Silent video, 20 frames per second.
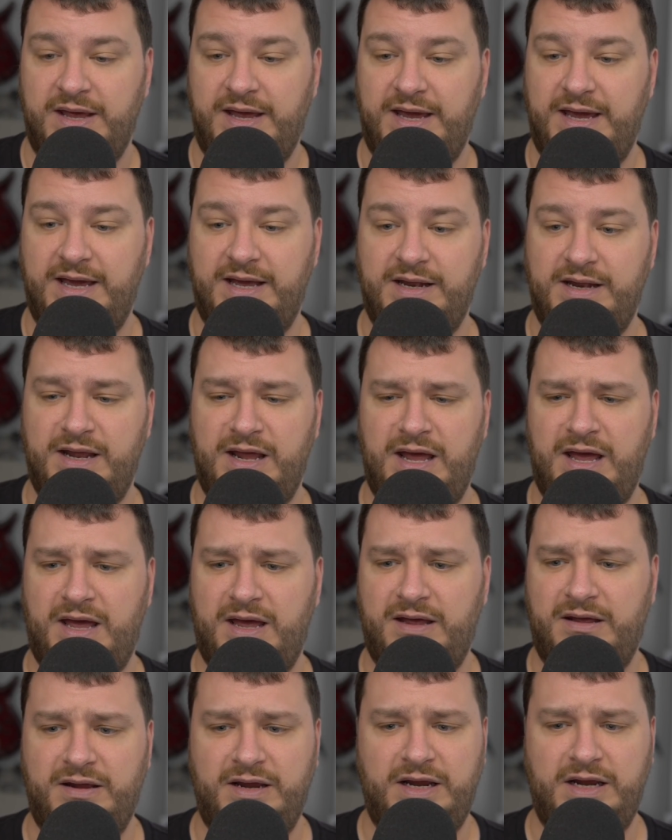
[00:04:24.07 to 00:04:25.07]
And,
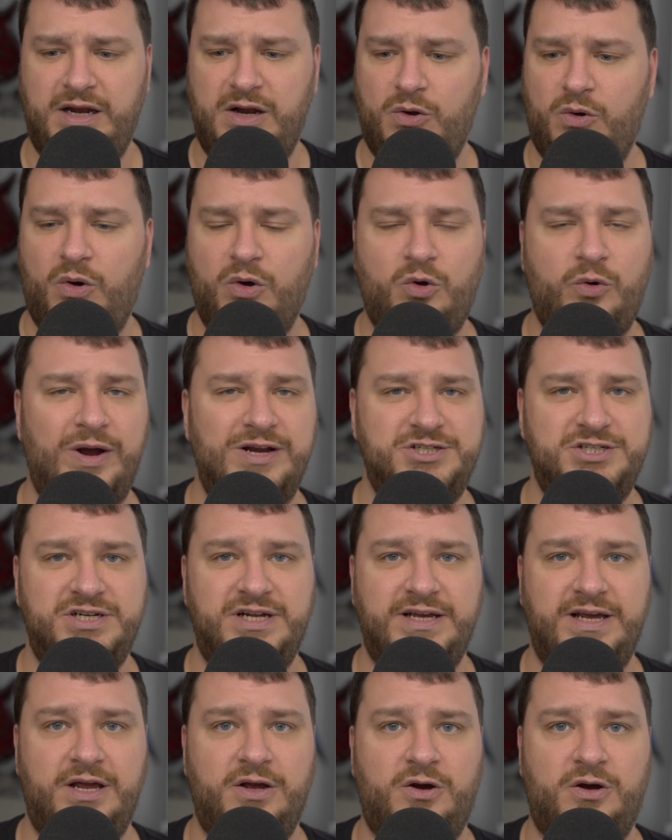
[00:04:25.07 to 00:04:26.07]
a question
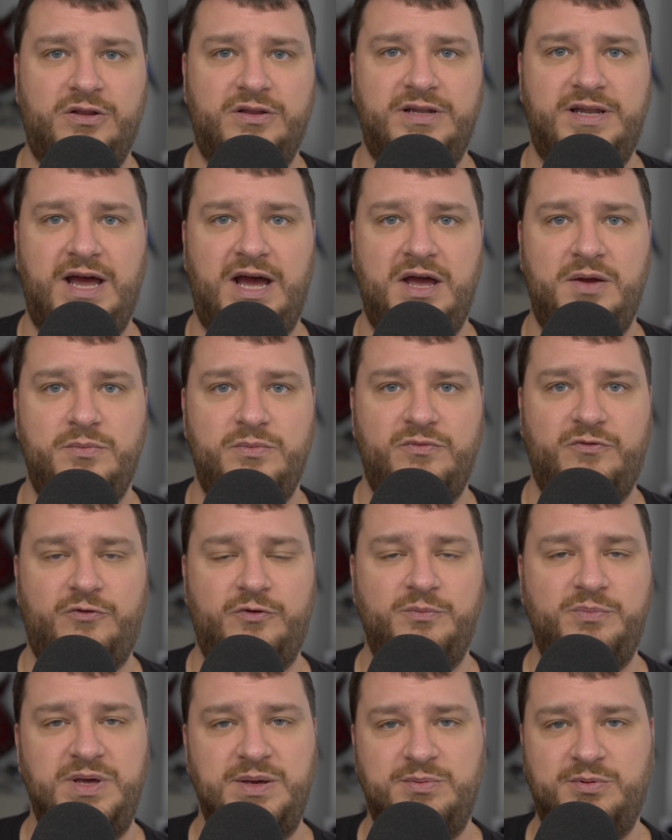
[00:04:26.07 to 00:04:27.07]
I get all the time
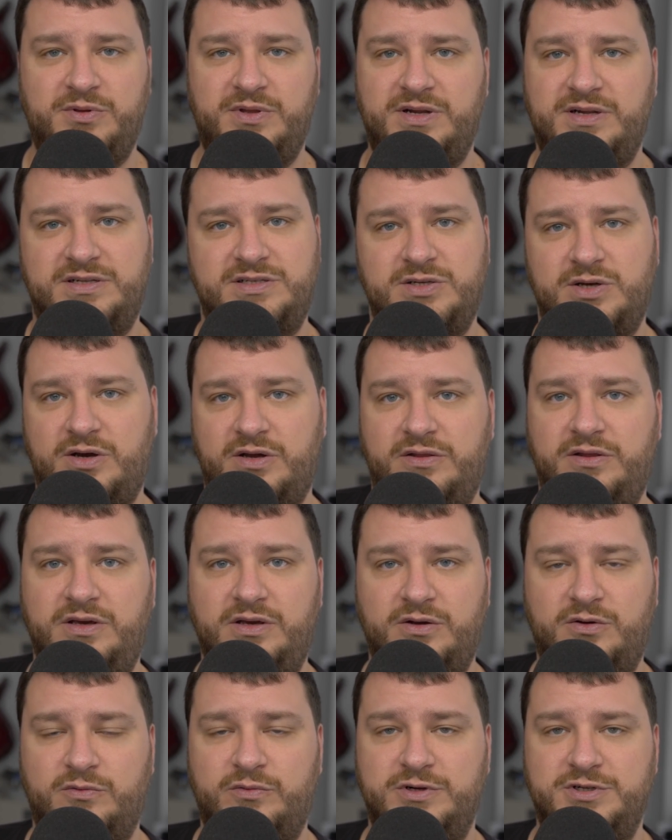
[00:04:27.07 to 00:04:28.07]
from people that saw
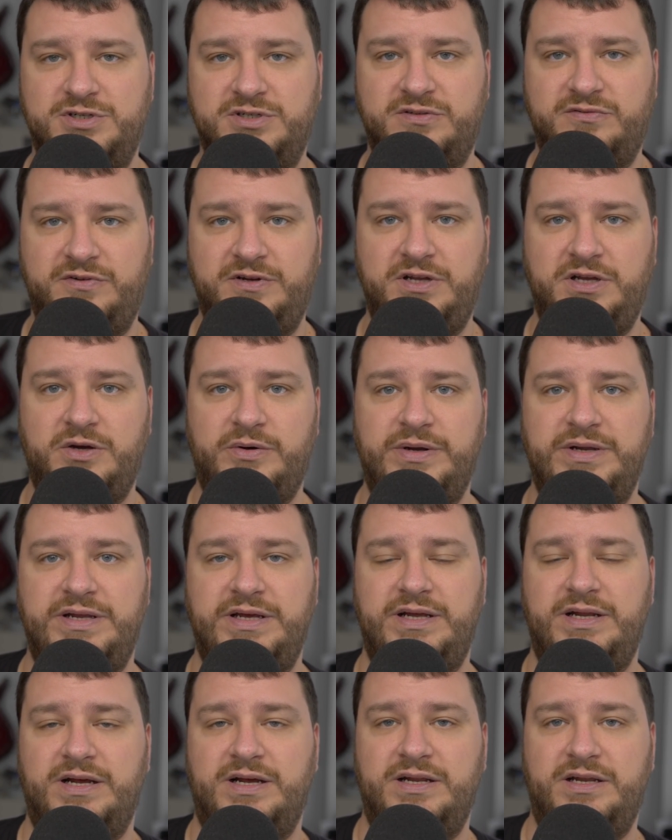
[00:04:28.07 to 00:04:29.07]
the original video I
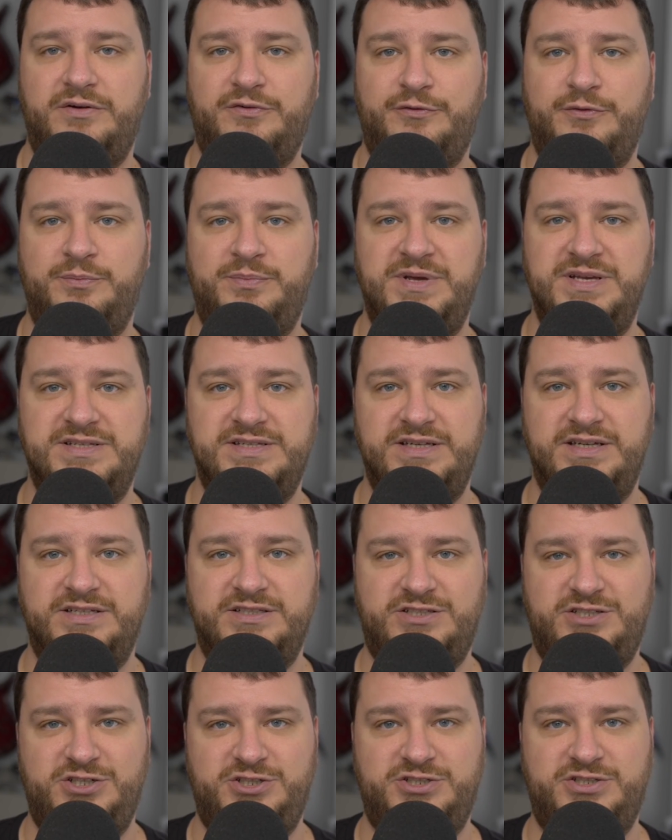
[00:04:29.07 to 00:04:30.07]
did on different PC
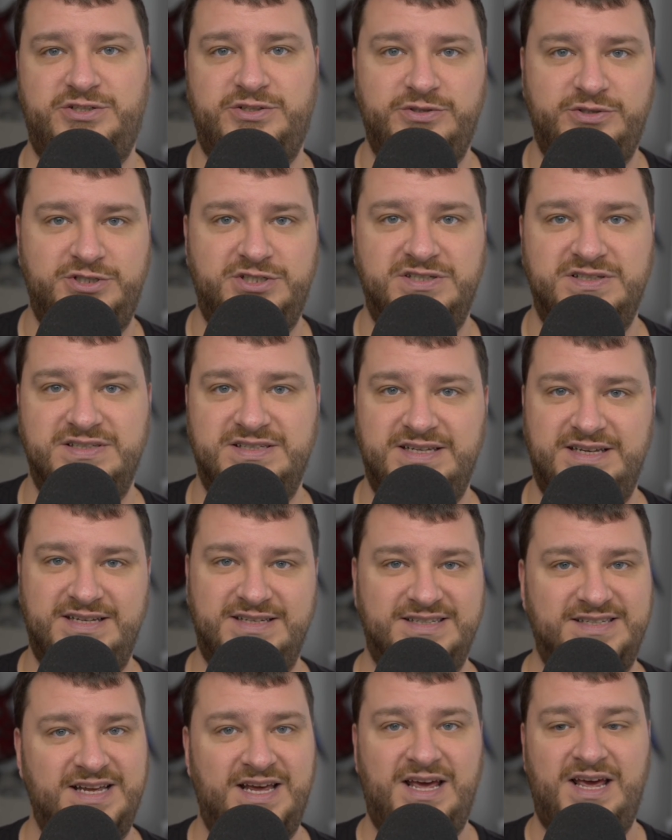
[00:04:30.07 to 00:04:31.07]
Engine solutions
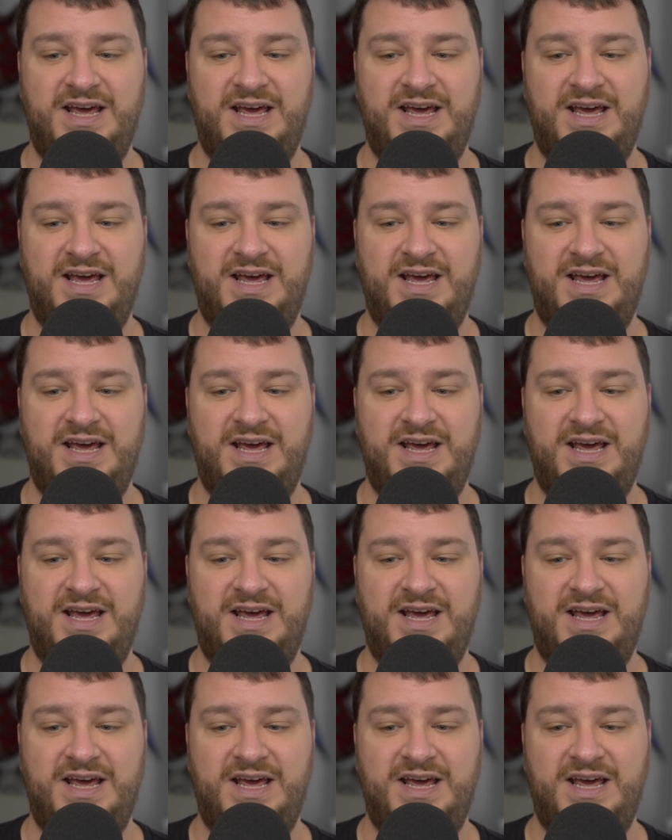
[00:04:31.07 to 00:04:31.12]
is